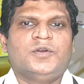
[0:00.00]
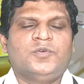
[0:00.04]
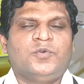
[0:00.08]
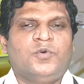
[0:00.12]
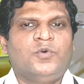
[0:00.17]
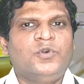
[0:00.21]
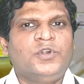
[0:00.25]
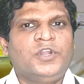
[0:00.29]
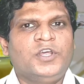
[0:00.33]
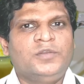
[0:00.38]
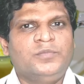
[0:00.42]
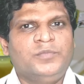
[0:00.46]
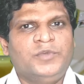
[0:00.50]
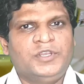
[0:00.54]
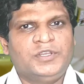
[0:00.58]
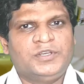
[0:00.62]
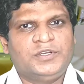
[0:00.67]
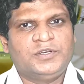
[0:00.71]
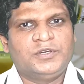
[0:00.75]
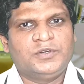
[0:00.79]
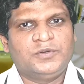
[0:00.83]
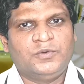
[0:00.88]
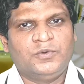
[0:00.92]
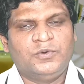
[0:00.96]
Golden
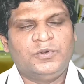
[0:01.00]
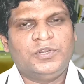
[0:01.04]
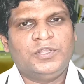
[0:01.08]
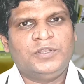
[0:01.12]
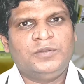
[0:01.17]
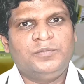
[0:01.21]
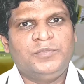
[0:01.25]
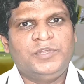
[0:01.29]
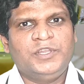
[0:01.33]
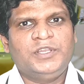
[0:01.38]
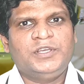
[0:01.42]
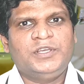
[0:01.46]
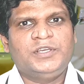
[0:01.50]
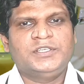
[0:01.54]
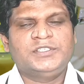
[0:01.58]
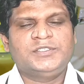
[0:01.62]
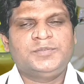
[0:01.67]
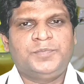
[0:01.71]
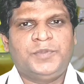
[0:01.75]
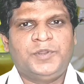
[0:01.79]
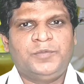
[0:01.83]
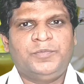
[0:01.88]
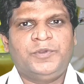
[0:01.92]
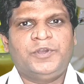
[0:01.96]
milk. Golden milk is
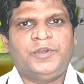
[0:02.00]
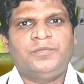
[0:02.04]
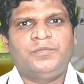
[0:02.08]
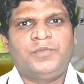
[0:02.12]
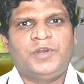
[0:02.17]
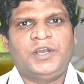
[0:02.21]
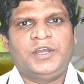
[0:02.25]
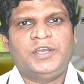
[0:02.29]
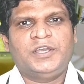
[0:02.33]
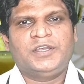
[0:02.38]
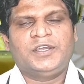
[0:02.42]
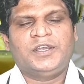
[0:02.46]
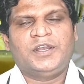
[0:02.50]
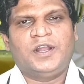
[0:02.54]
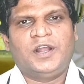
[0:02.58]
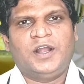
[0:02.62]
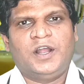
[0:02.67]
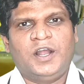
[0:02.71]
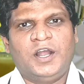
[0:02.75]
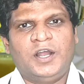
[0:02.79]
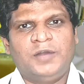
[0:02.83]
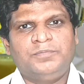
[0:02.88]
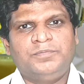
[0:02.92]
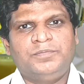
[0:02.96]
prepared by
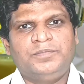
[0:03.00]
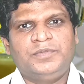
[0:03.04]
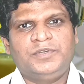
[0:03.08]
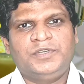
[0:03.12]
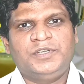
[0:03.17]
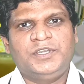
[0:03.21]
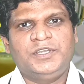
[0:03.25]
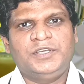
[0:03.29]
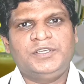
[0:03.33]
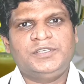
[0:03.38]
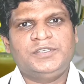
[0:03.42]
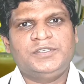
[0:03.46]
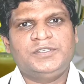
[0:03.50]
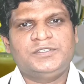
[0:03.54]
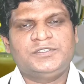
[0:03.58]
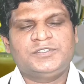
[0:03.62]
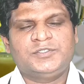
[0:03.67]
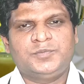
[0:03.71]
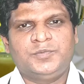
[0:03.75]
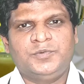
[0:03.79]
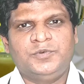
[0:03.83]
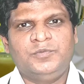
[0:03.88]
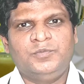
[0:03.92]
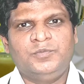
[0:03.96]
half
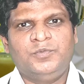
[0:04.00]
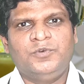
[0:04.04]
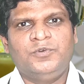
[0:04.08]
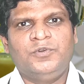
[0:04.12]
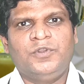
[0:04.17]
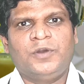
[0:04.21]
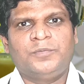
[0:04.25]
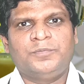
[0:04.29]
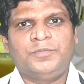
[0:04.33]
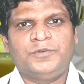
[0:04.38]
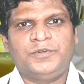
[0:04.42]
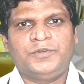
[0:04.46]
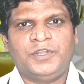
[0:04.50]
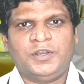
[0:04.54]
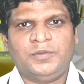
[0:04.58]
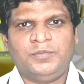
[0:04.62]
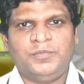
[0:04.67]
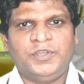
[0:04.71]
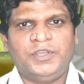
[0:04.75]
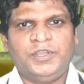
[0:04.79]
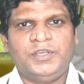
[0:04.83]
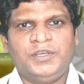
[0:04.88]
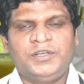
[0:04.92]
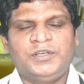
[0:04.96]
teaspoonful of
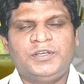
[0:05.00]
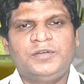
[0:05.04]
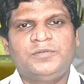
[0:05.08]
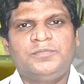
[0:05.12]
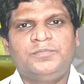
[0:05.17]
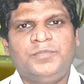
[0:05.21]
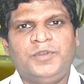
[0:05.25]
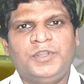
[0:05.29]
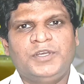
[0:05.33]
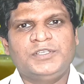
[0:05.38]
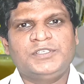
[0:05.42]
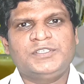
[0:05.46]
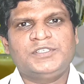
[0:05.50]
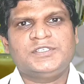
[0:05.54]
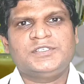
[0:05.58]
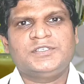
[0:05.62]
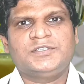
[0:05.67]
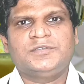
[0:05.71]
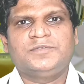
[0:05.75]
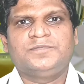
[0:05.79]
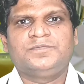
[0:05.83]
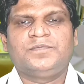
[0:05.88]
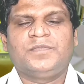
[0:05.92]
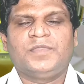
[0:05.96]
turmeric
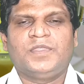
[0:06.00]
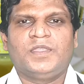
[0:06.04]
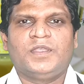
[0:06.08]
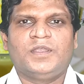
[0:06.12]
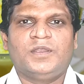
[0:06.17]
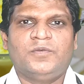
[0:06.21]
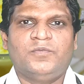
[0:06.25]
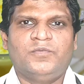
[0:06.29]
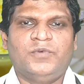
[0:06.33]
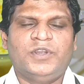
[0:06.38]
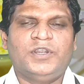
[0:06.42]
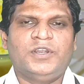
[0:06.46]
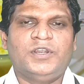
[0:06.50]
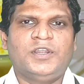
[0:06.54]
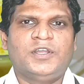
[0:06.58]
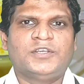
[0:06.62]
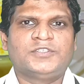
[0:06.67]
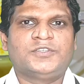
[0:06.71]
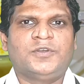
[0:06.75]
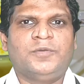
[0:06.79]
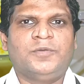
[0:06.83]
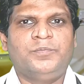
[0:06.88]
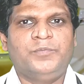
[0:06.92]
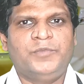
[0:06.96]
plus 1
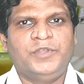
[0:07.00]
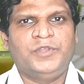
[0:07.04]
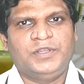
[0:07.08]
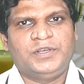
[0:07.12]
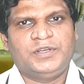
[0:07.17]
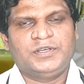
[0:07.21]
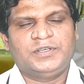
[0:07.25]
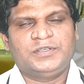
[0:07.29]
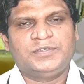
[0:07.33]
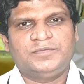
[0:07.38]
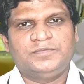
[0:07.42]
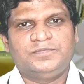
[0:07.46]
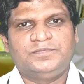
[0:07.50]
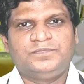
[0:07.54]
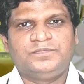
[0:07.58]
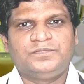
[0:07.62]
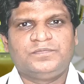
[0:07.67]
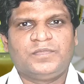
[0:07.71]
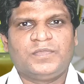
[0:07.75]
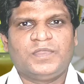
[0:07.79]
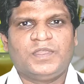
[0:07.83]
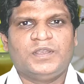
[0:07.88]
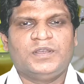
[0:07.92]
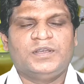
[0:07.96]
glass of milk.
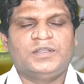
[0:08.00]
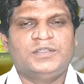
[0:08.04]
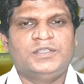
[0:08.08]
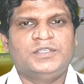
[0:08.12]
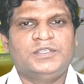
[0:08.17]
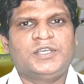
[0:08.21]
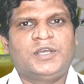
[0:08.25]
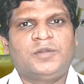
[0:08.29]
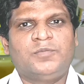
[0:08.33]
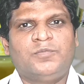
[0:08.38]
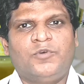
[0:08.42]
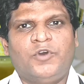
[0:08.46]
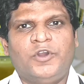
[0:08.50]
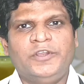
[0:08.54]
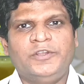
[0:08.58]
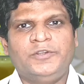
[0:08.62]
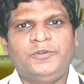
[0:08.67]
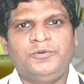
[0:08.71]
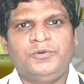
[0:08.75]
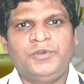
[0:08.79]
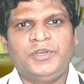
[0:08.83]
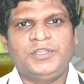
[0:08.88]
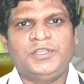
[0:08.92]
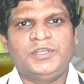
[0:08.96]
These are
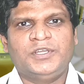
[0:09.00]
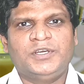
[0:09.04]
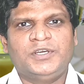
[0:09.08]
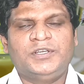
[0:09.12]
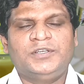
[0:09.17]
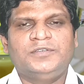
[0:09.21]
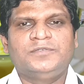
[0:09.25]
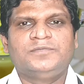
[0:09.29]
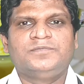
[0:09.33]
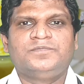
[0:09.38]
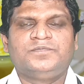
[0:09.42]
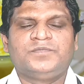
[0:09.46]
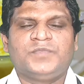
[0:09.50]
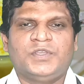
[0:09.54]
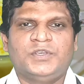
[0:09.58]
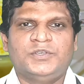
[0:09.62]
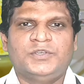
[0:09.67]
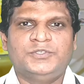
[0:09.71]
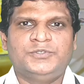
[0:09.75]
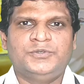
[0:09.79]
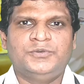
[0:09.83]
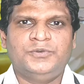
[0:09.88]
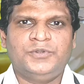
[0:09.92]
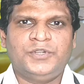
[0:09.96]
boiled together.
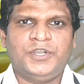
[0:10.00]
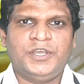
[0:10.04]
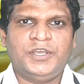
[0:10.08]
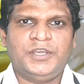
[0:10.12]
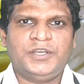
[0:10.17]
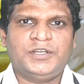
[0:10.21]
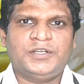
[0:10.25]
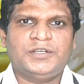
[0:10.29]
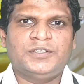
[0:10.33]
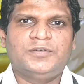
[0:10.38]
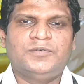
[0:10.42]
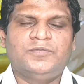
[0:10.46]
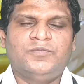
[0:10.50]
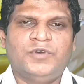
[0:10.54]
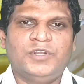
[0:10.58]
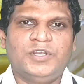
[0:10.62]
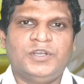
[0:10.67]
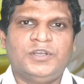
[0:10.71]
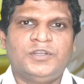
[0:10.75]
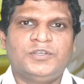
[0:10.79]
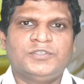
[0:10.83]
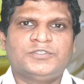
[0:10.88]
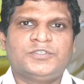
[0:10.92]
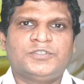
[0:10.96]
You should take
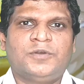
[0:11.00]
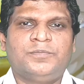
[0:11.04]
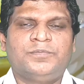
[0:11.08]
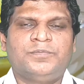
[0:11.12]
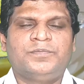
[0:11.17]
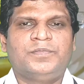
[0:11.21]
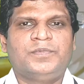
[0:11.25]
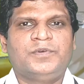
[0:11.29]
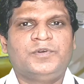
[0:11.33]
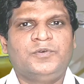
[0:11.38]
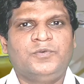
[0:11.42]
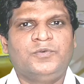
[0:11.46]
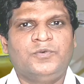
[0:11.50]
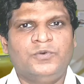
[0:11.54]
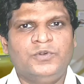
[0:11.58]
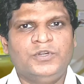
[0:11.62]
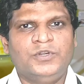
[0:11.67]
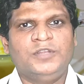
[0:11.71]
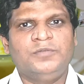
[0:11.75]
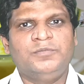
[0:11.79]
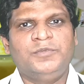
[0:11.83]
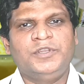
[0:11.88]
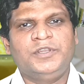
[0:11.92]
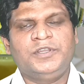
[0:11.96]
1 glass of
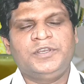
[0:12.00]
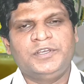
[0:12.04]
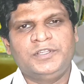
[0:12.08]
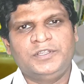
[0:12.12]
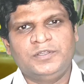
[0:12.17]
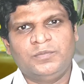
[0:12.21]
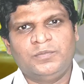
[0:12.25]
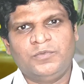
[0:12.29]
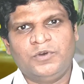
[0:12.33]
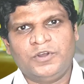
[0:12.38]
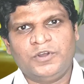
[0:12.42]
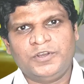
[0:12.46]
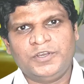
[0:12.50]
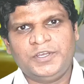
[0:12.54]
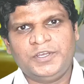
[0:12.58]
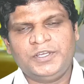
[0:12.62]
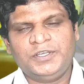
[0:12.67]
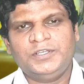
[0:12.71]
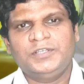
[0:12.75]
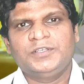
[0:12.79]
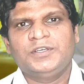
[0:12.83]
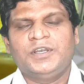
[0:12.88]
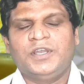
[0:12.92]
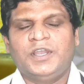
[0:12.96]
golden milk in the
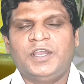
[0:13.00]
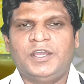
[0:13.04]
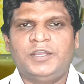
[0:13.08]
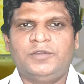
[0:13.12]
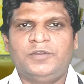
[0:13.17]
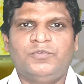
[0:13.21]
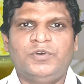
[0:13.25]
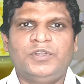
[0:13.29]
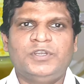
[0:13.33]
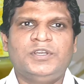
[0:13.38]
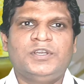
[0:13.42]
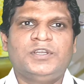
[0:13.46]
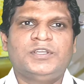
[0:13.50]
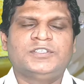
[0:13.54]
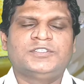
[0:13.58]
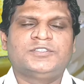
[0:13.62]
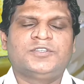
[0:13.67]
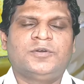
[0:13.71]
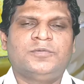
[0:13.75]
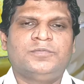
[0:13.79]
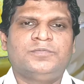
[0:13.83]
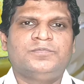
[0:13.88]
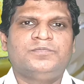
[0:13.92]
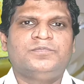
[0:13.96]
morning and 1
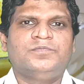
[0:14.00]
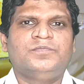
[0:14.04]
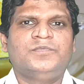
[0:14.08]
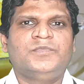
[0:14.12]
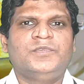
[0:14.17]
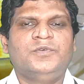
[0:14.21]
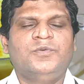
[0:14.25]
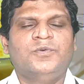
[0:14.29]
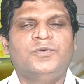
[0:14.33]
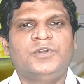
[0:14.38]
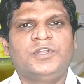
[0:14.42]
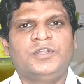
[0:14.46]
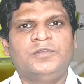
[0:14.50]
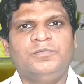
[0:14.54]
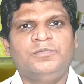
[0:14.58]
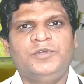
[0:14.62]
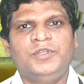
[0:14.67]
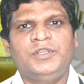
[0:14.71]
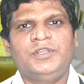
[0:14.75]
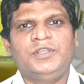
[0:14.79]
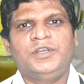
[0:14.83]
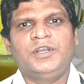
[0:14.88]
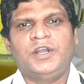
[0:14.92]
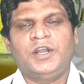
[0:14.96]
glass of golden
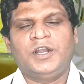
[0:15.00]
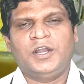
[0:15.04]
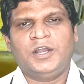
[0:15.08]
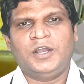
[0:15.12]
milk